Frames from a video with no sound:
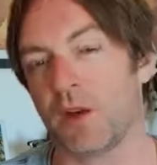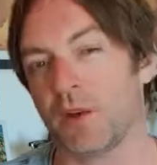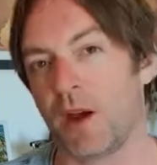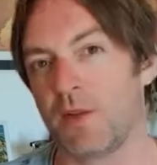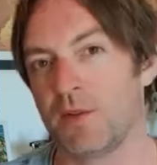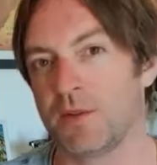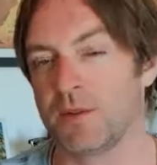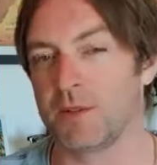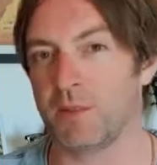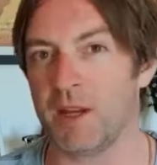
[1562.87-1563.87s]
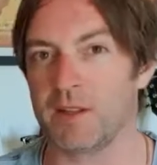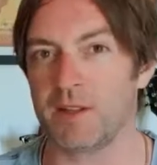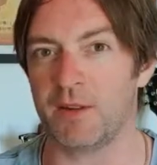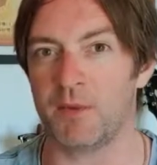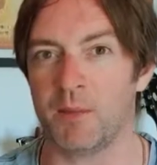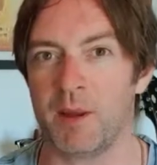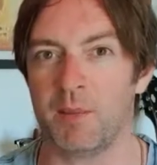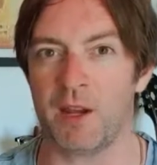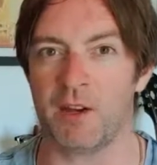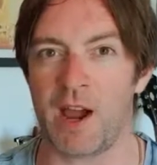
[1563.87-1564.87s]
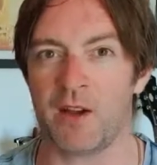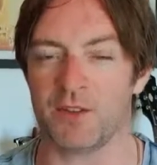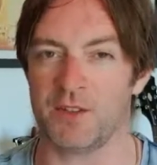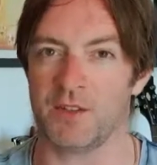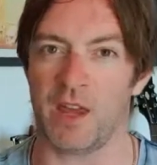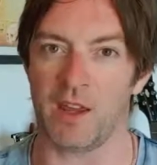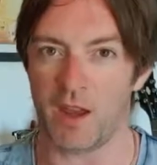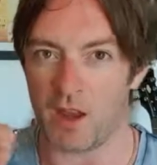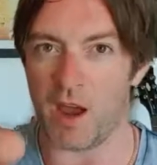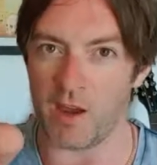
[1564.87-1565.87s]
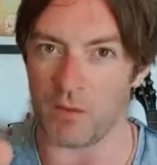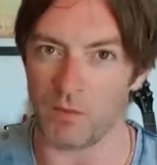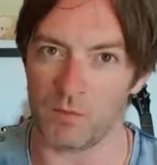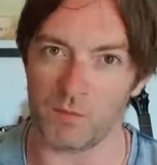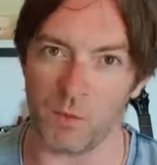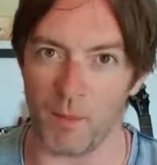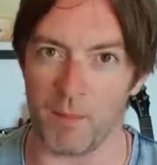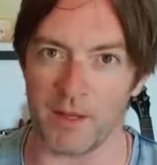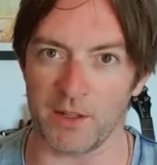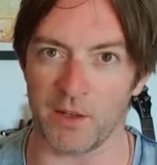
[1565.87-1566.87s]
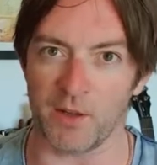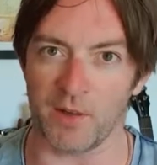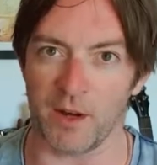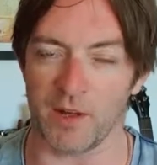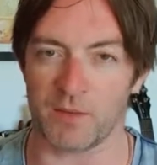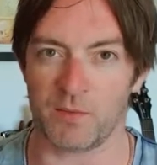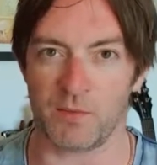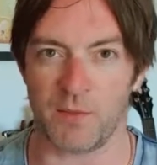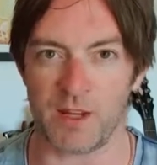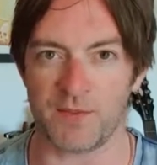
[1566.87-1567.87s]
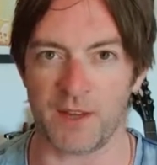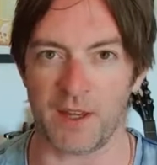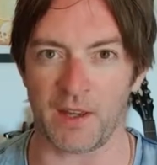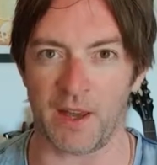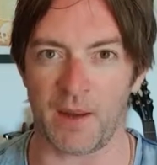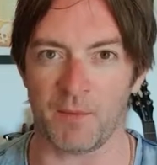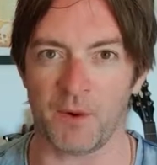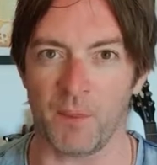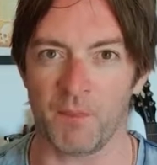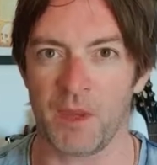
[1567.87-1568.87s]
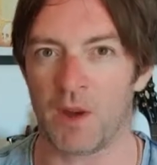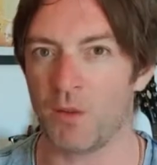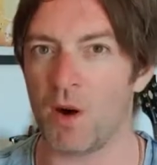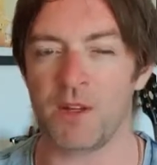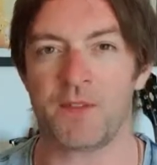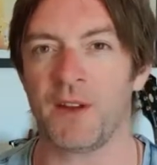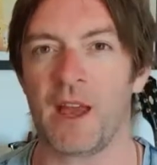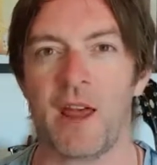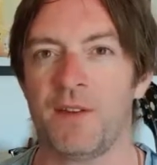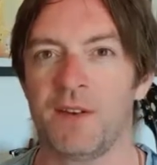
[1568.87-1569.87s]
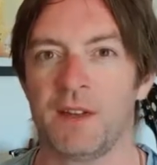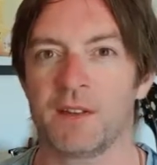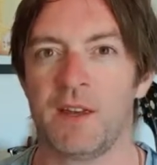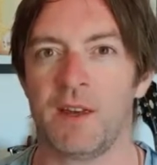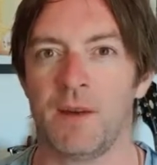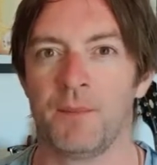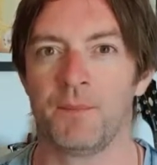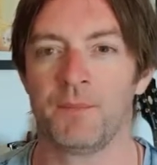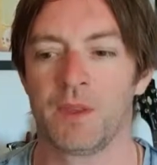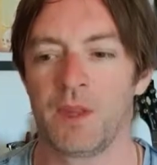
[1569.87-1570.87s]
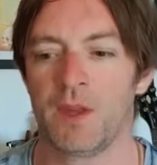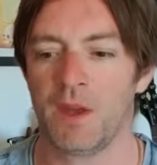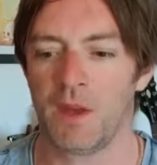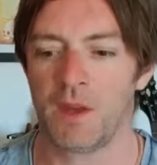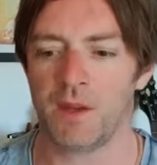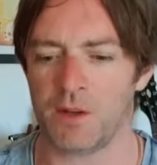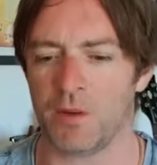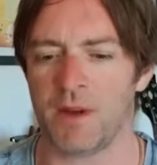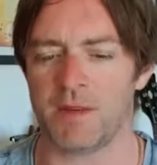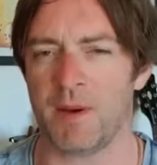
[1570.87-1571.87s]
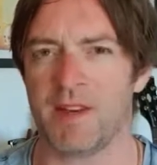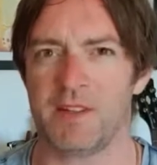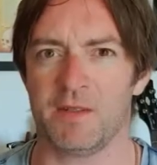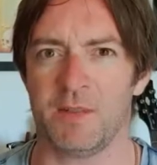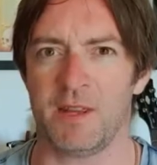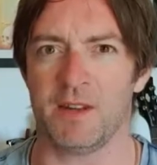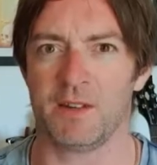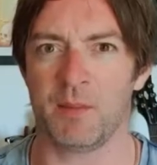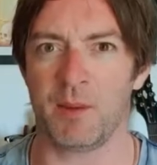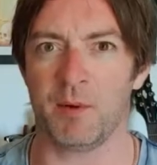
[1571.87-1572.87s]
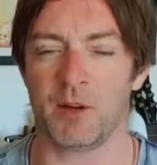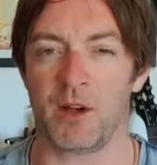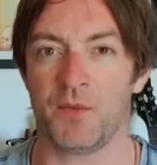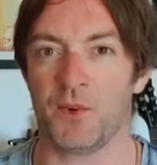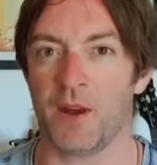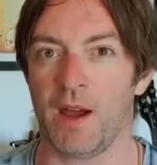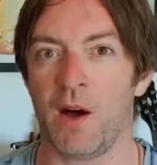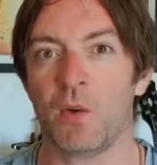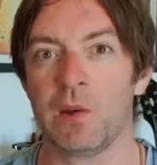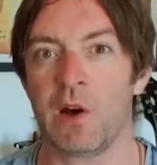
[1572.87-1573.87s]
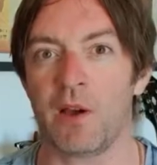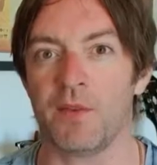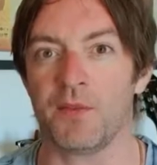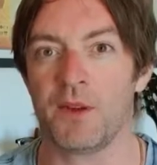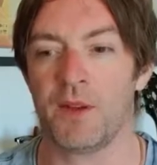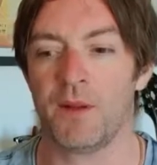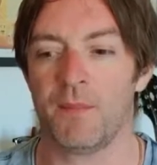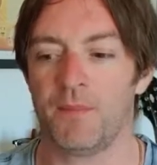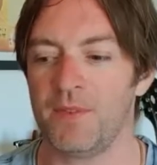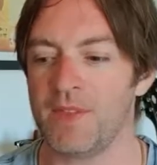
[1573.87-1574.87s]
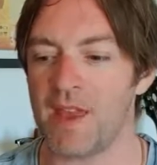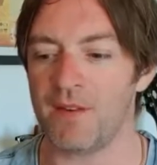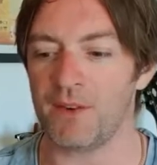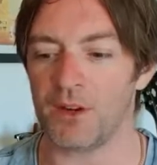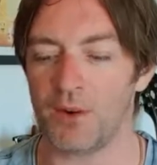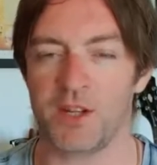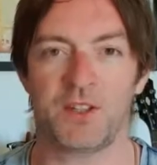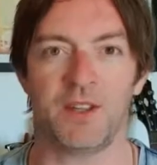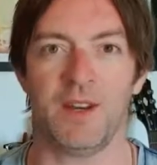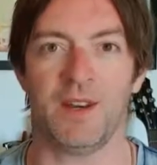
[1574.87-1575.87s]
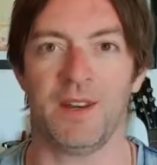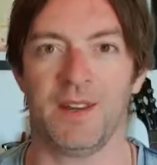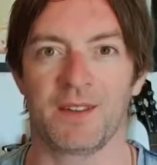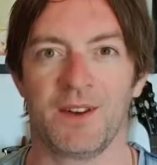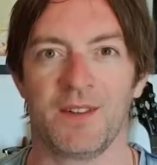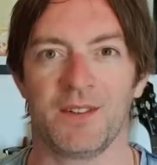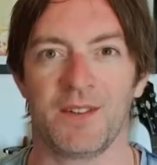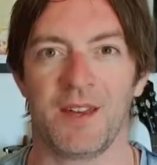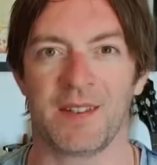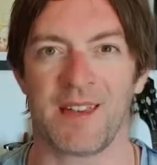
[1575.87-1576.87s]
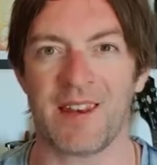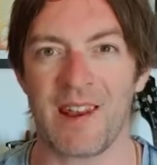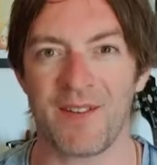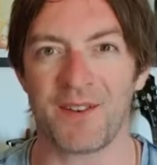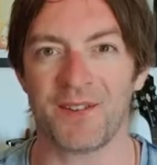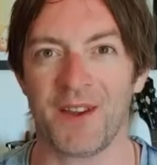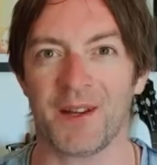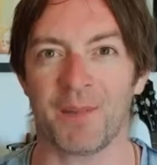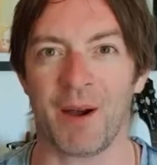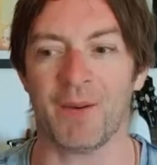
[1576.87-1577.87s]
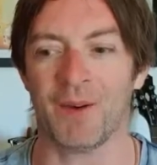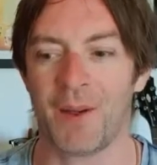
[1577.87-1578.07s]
go and speak to different people in your house and say, hey, what made the universe? Where do you think it came from? Why do you think anything is here? Because it always amazes me that some people go through their whole life never questioning these kinds of things. They never think about